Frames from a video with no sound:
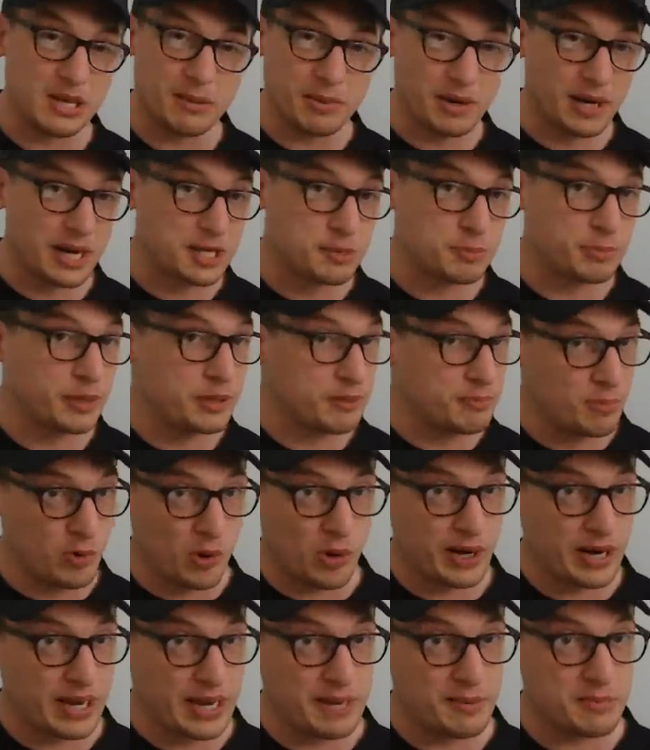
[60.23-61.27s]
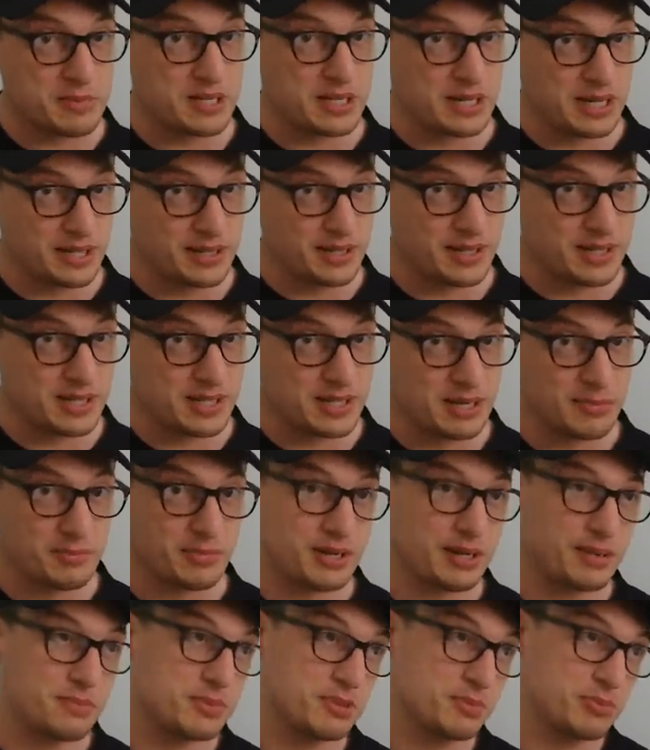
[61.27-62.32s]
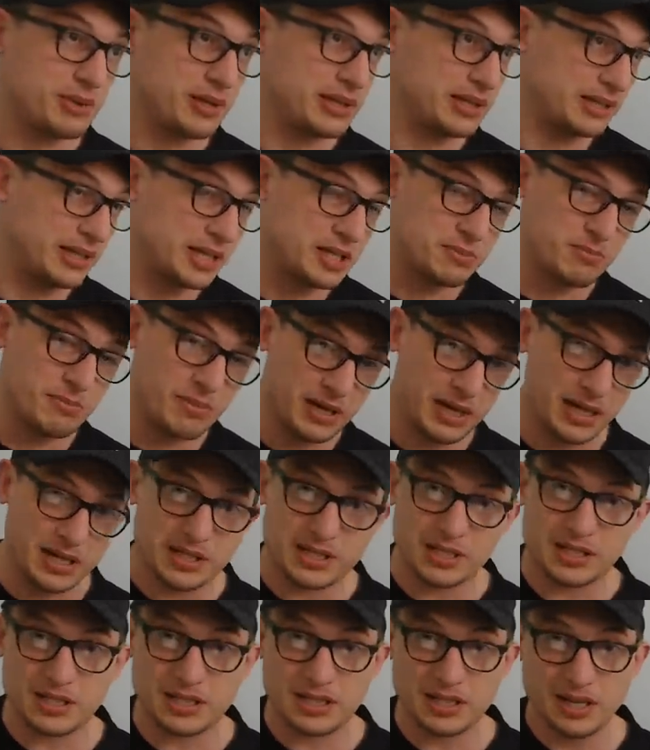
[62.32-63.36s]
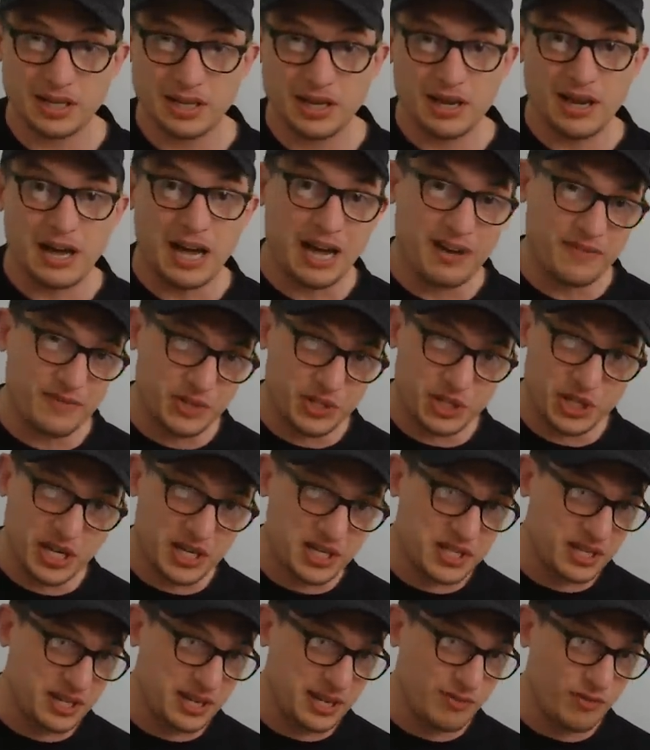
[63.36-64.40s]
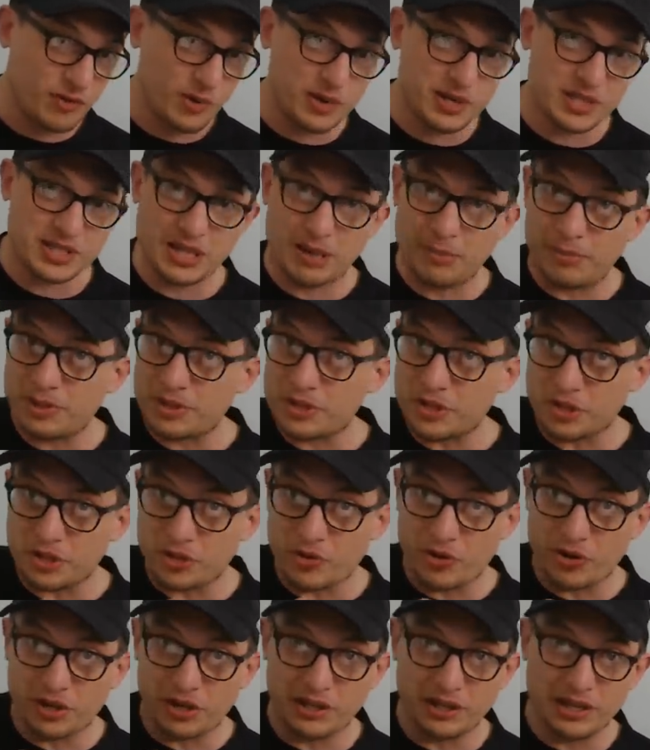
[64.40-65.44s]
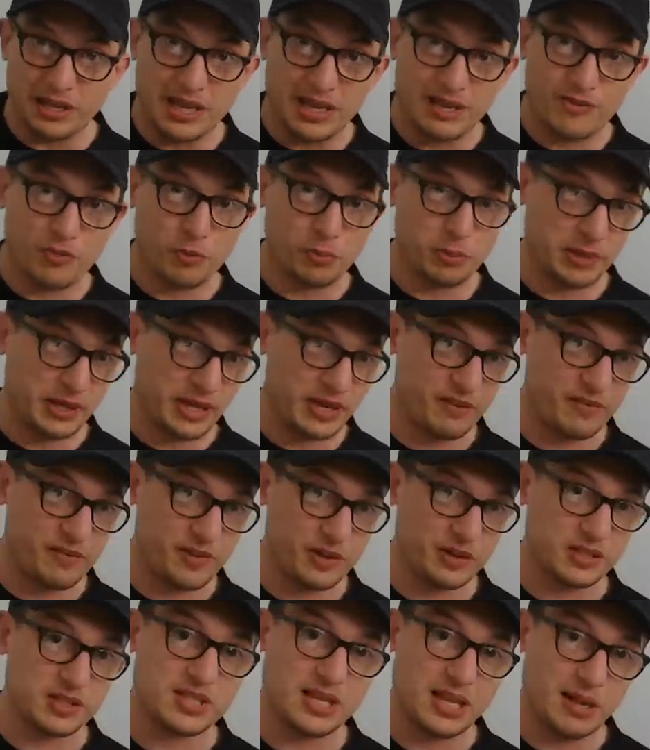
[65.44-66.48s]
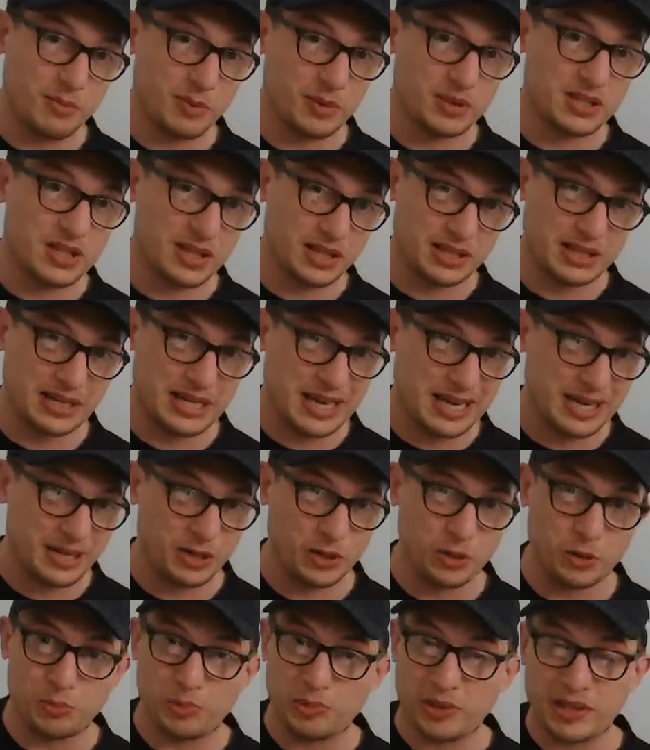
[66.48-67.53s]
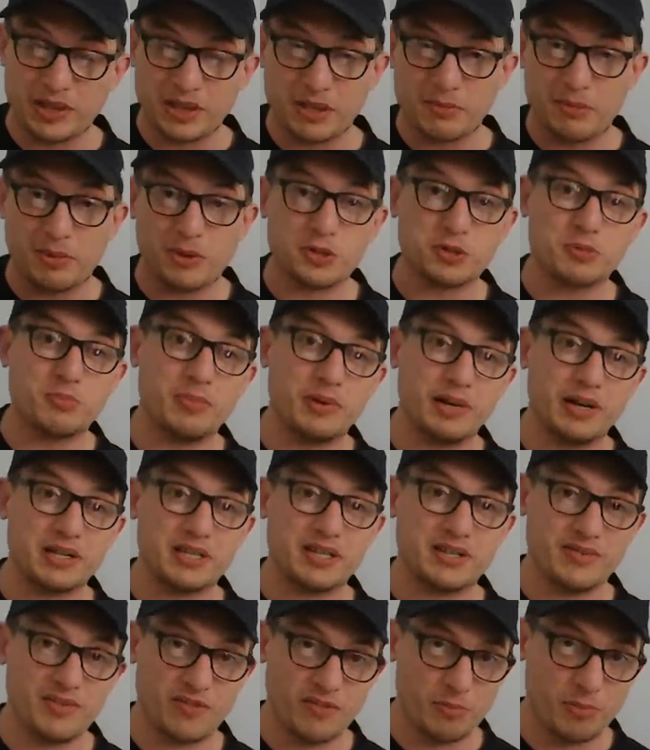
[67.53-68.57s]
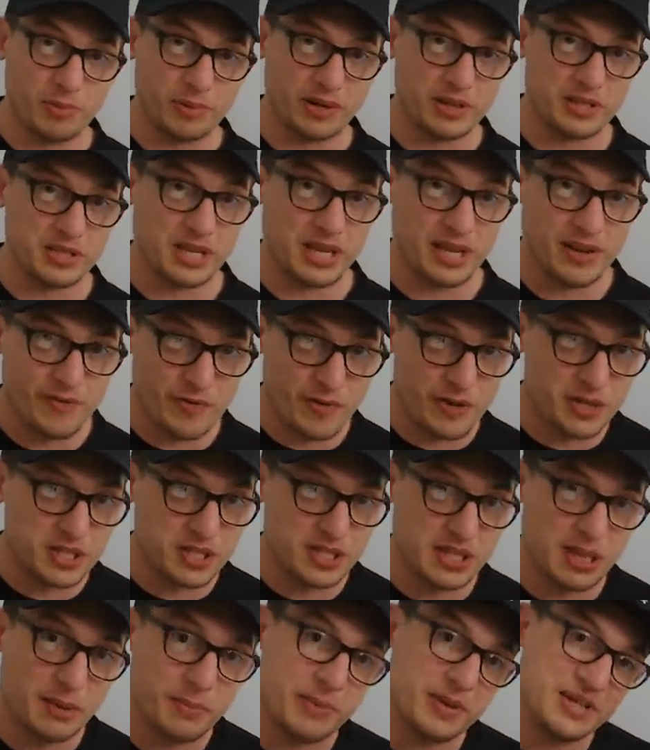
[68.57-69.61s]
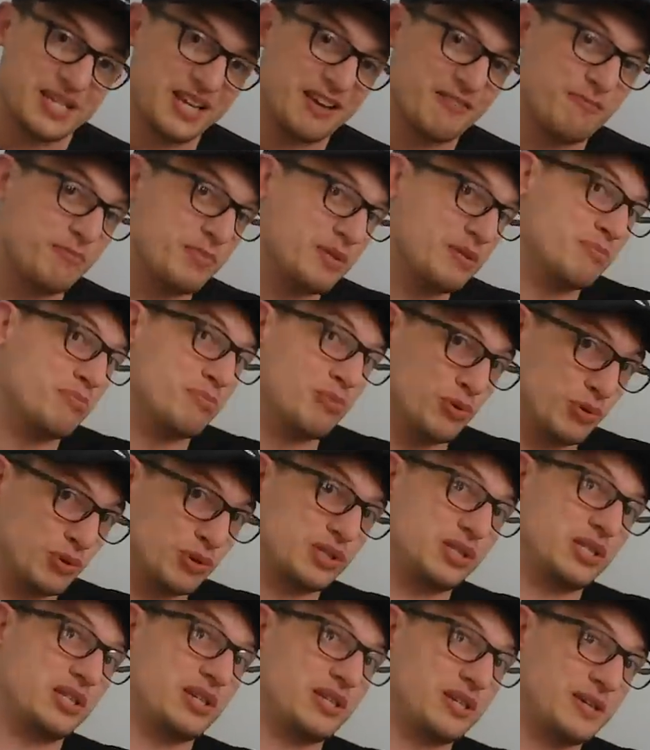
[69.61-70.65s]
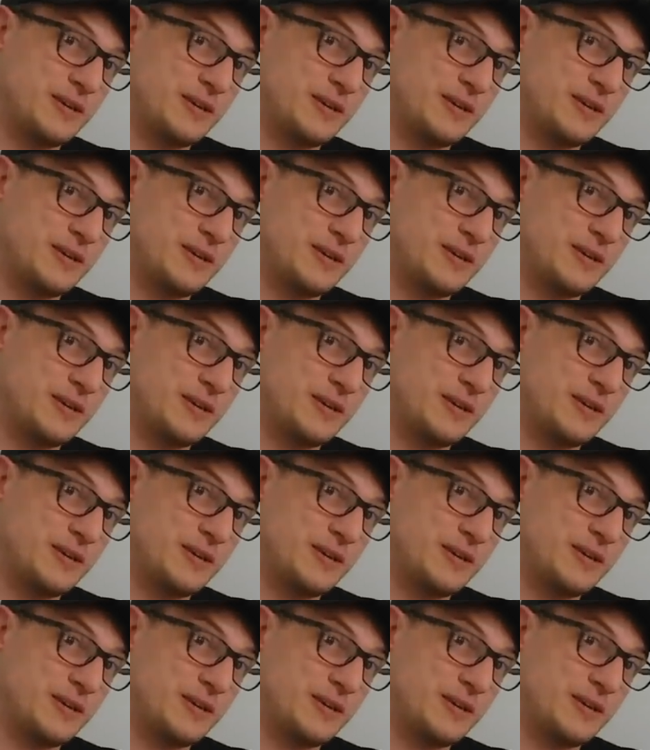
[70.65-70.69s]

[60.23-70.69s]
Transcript: guys played more games than others. Some guys played less minutes. I've adjusted everyone's numbers so they're on a level playing field. Same with Dylan Hunt, who played the most minutes of everybody. So everyone's numbers have been boosted.